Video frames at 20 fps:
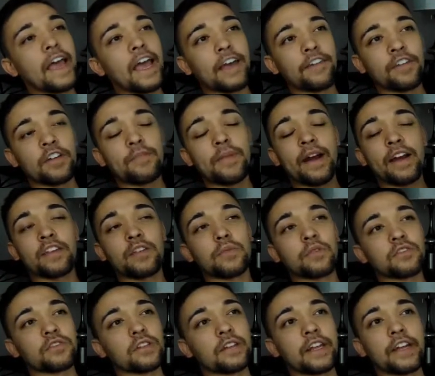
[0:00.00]
every
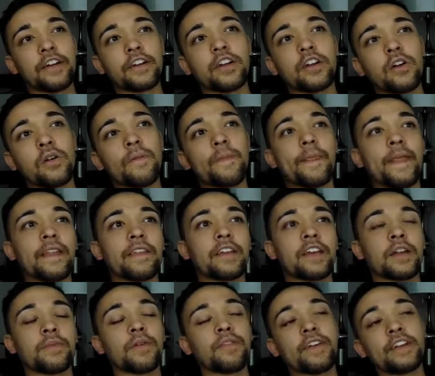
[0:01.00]
possible scenario that's
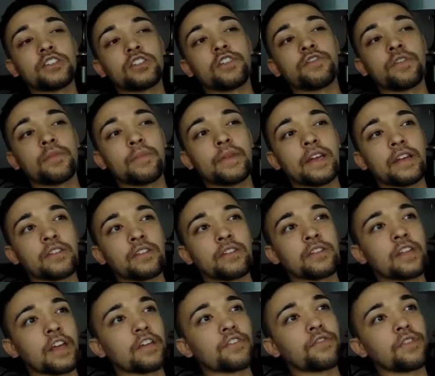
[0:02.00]
going to prevent you from being
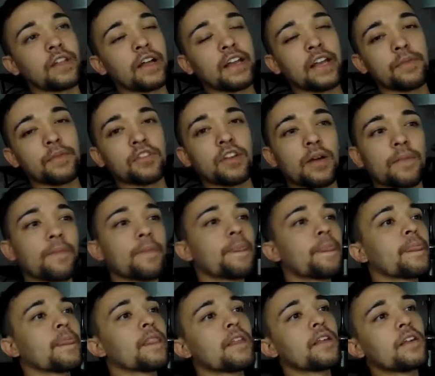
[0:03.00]
successful on Amazon.
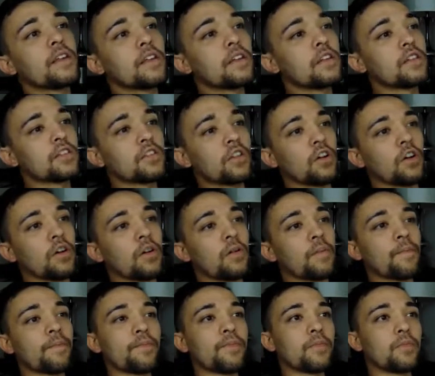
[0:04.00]

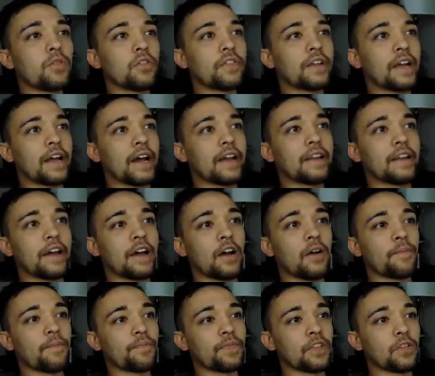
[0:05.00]
So, moving on
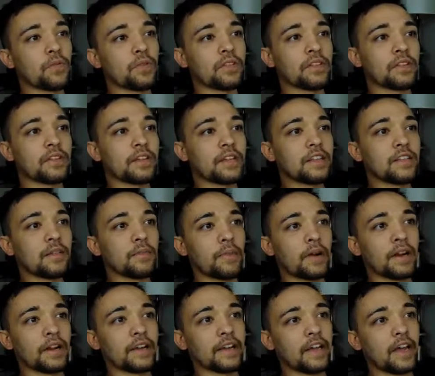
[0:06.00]
now. This was a decent
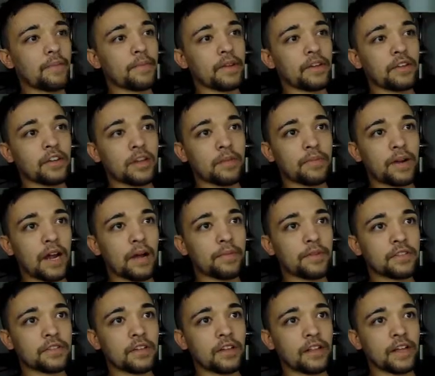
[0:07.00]
market. I mean, you could
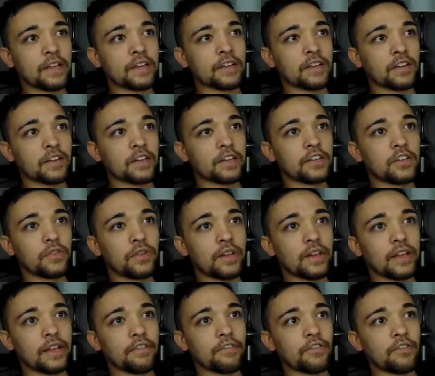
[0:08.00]
probably still enter into
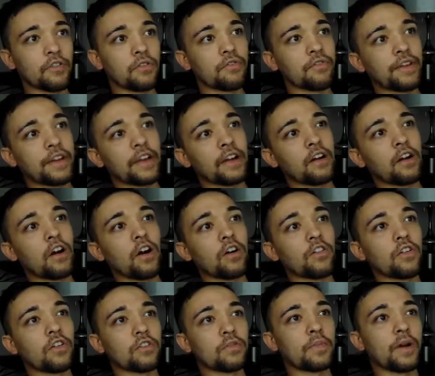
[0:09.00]
it if you figure all
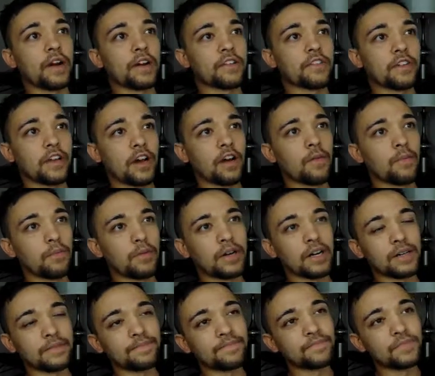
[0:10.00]
those parts out,
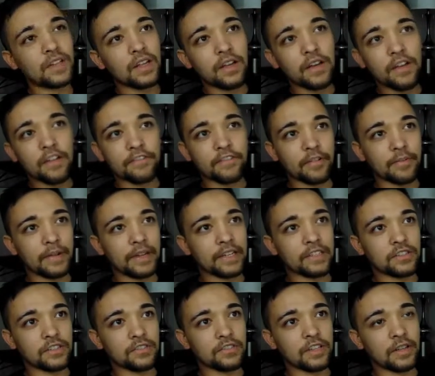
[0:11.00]
but for me
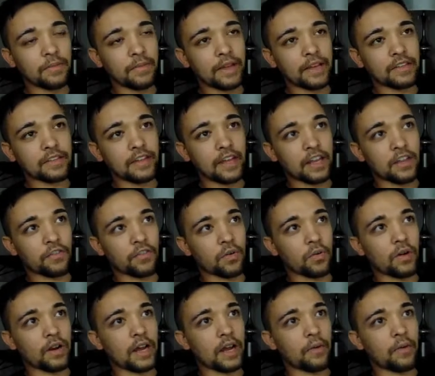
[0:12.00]
it just didn't make sense for
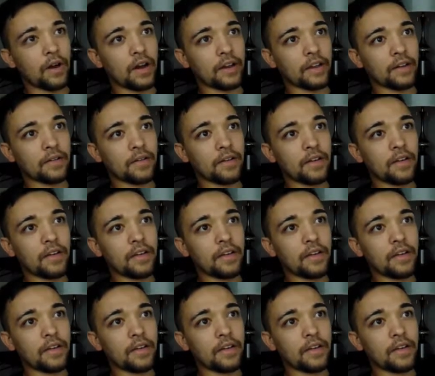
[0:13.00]
what I wanted.